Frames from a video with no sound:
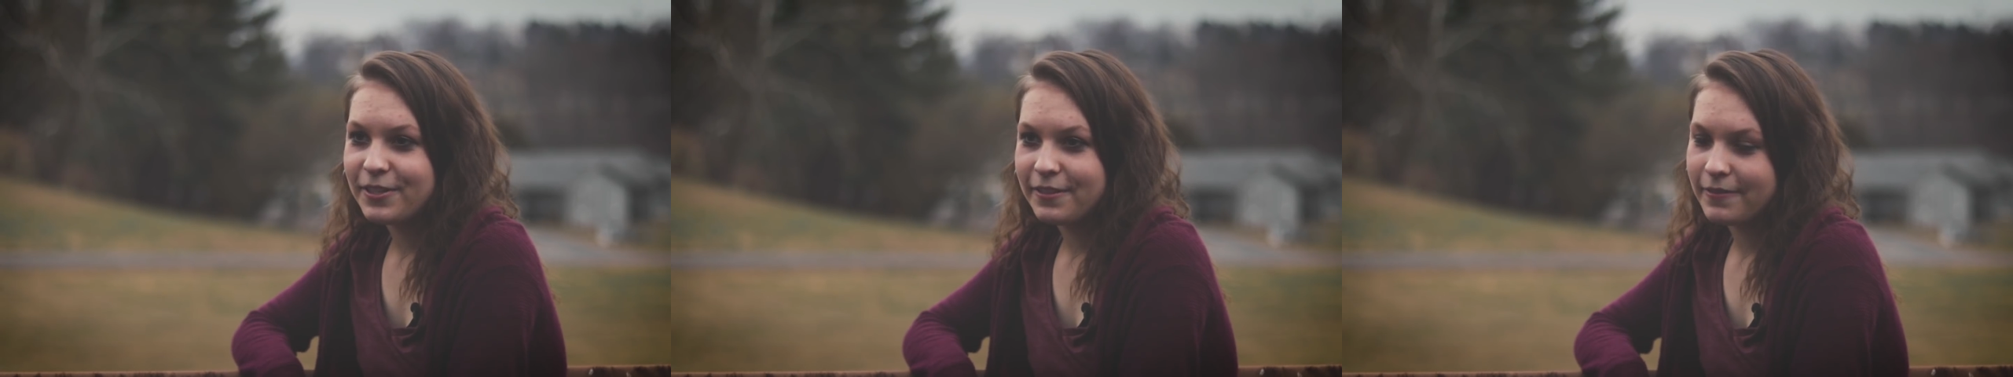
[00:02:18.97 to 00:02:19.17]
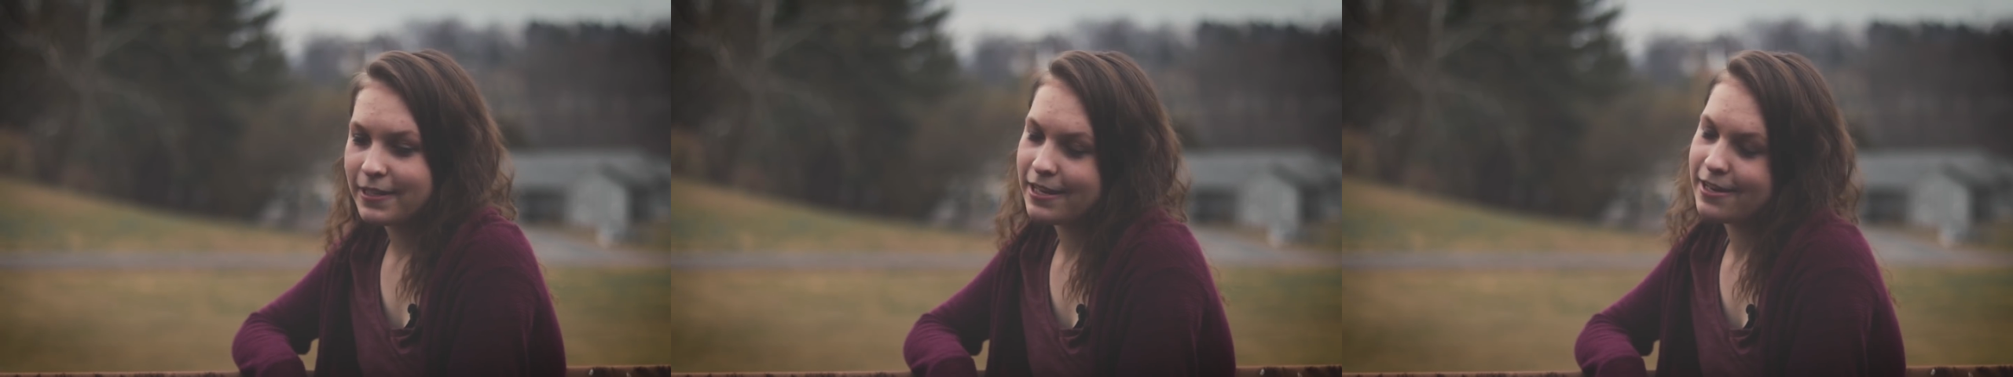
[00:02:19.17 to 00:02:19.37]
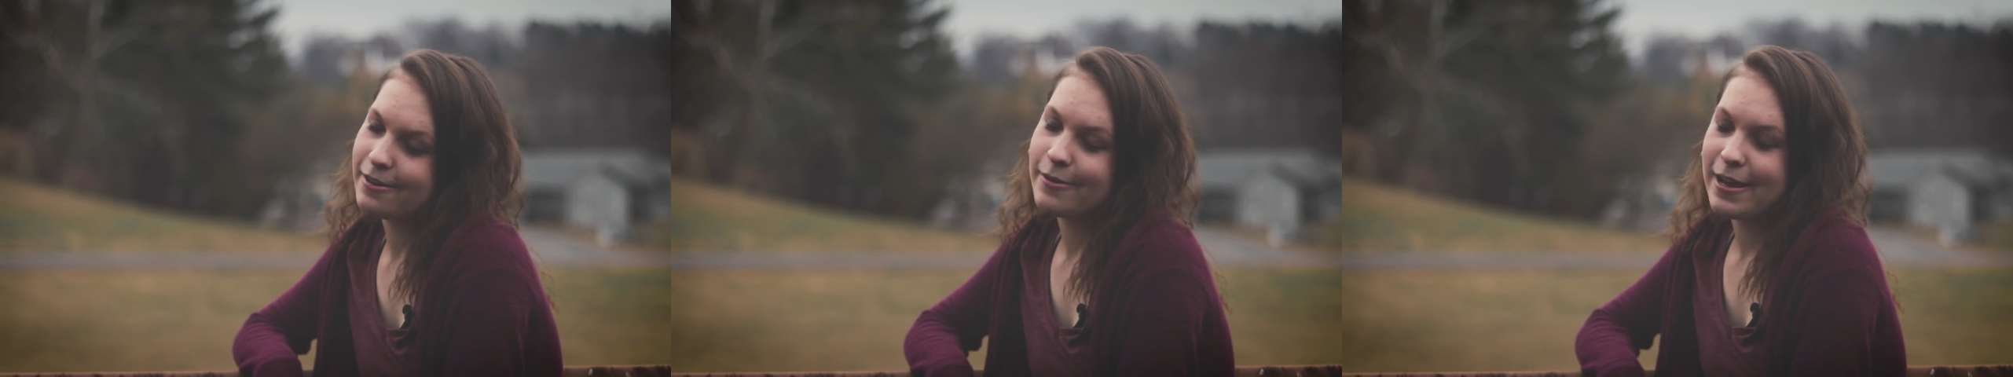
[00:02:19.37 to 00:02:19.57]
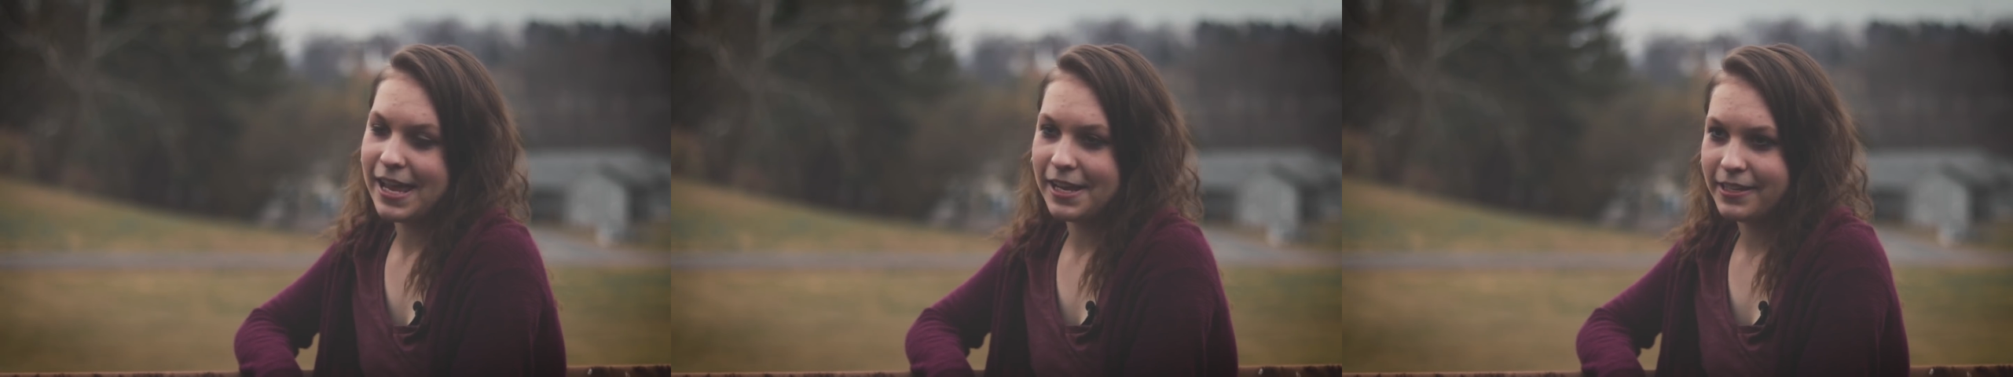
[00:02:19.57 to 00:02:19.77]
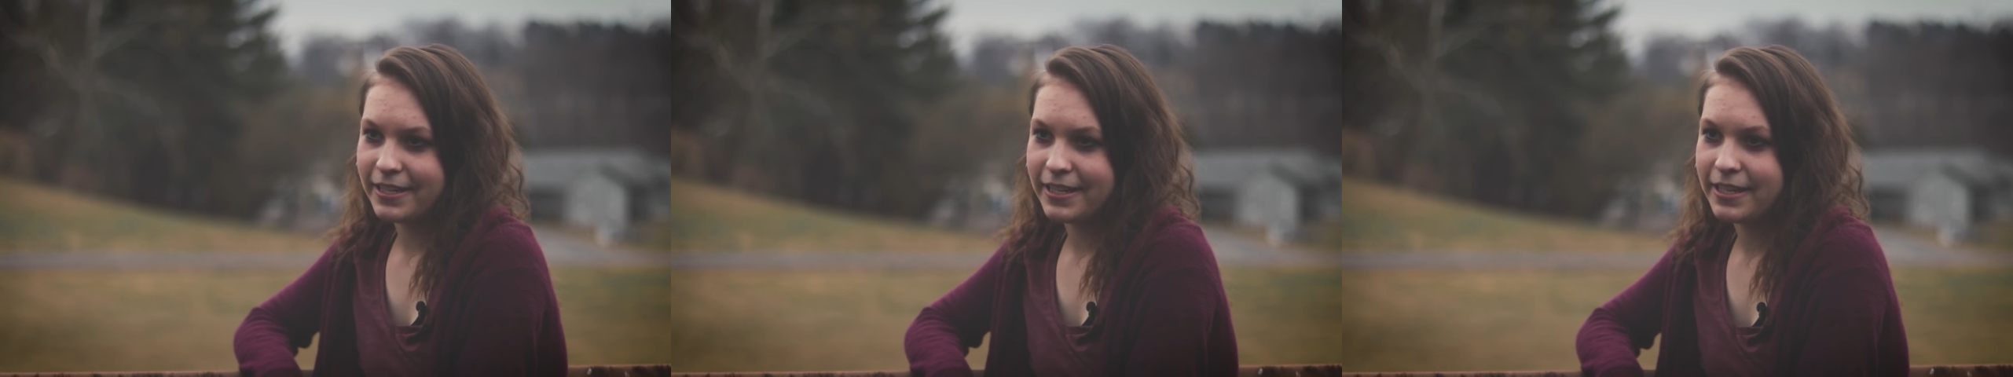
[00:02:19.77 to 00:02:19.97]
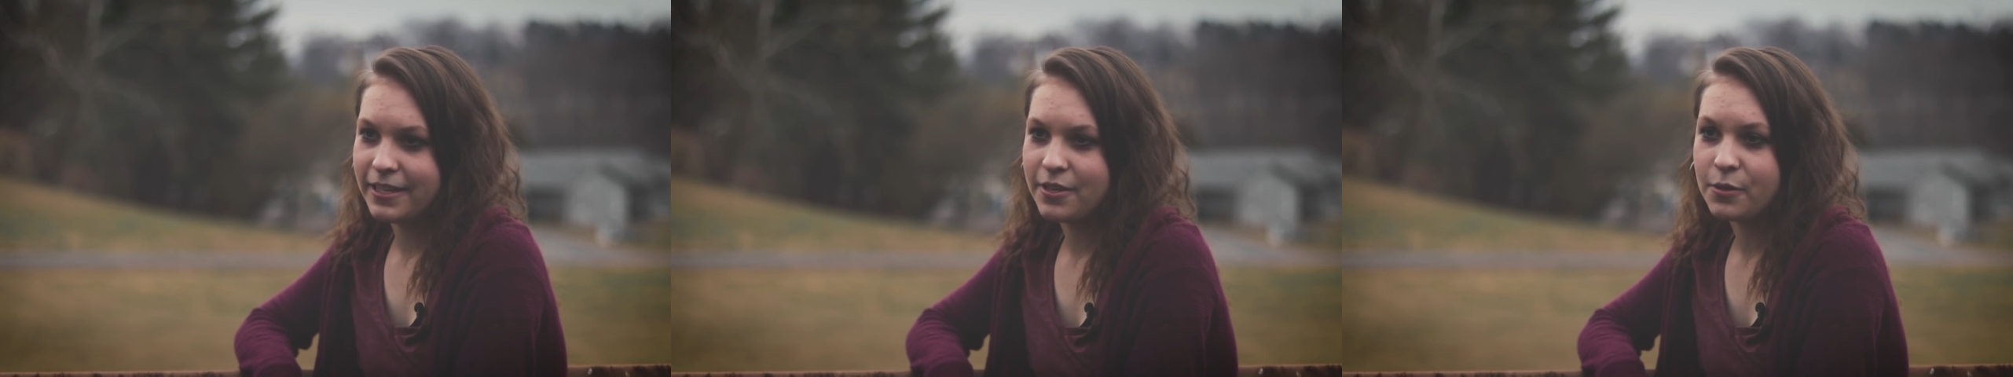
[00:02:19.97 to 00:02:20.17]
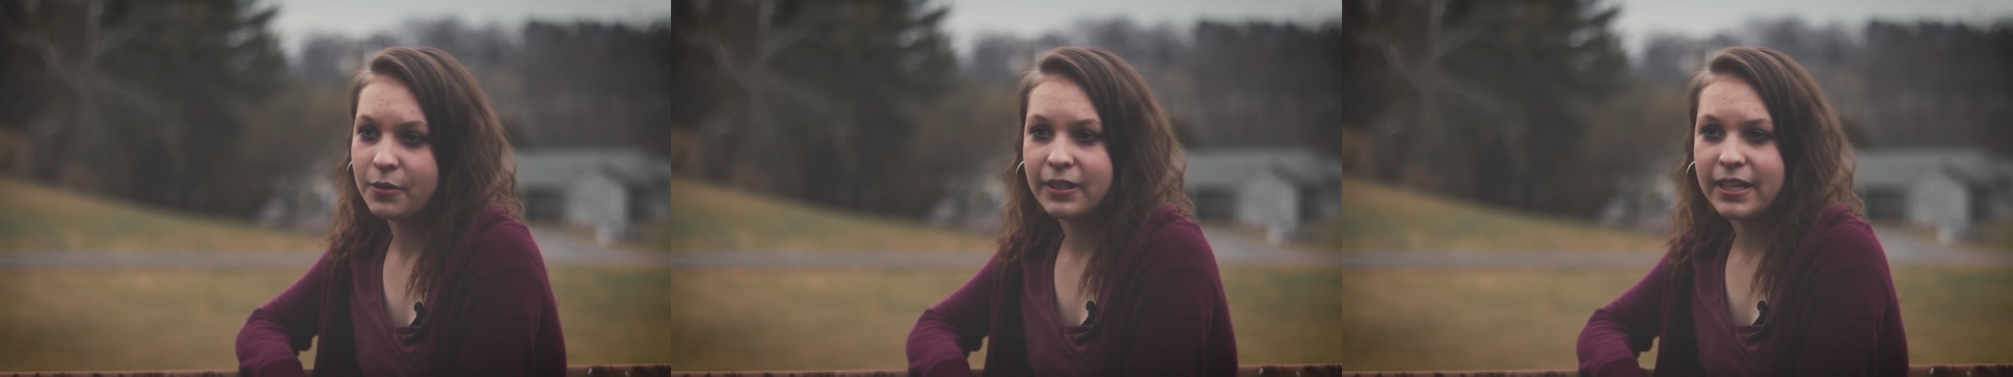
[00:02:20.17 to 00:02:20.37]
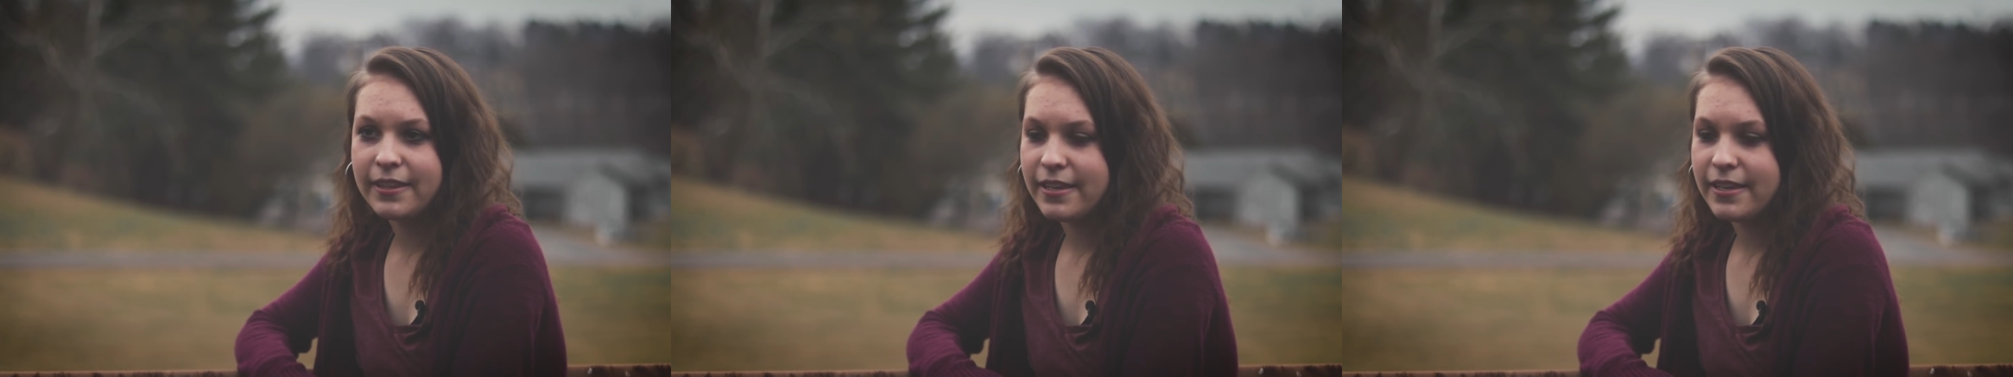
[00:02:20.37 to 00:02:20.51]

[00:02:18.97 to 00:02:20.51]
the video ended, the only